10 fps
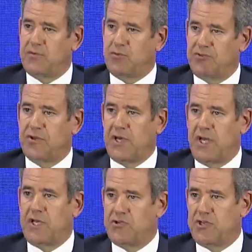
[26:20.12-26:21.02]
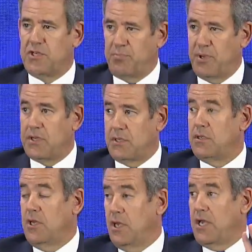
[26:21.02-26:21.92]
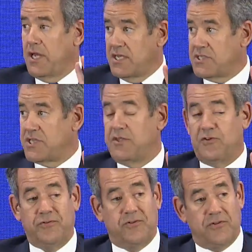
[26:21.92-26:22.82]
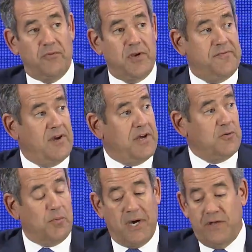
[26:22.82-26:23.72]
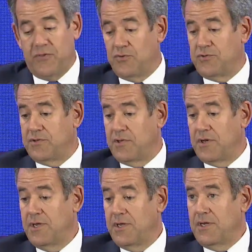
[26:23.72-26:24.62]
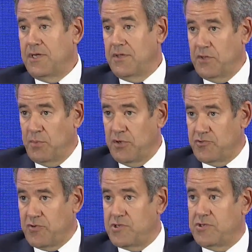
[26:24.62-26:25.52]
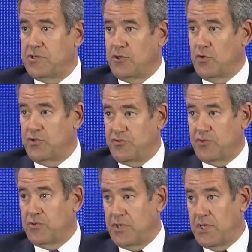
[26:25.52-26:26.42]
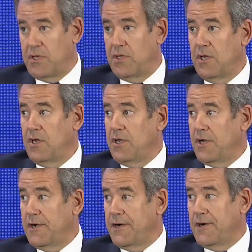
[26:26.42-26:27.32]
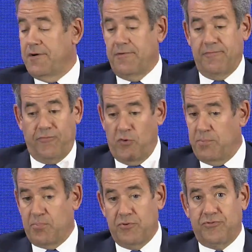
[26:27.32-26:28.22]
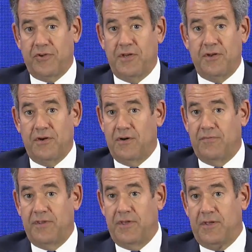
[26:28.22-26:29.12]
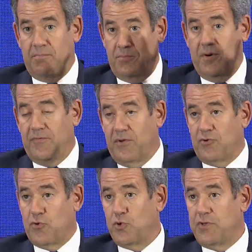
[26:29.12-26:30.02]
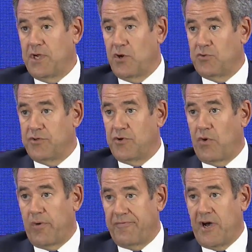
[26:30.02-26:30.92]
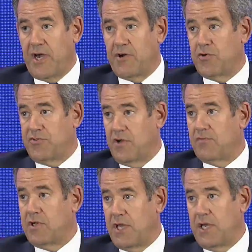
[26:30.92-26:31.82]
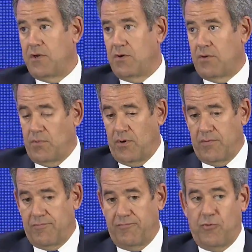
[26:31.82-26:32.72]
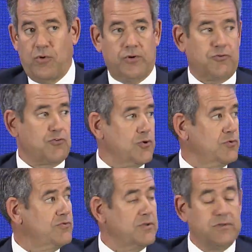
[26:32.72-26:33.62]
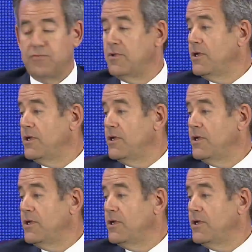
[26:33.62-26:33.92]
we're still not energy independent. And I say this because we have had to remind those in the administration. You know, we still get 40% of the crude that goes into our refineries every day are foreign crudes, and